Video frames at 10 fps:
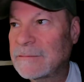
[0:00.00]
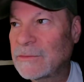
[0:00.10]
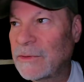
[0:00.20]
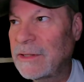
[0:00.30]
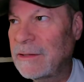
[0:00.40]

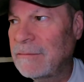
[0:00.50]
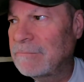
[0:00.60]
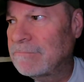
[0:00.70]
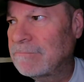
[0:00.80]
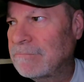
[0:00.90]

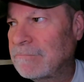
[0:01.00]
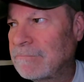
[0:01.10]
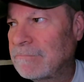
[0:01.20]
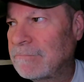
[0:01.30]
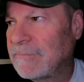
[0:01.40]

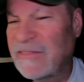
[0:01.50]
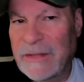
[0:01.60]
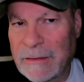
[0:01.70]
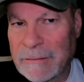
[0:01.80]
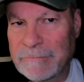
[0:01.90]

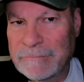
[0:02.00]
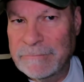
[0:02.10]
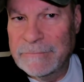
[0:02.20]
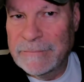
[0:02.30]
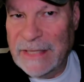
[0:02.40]
25th,
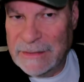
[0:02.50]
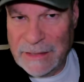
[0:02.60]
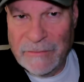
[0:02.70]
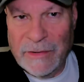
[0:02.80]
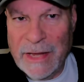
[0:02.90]

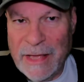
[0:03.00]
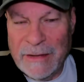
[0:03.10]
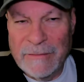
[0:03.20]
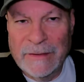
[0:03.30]
Thanksgiving Day.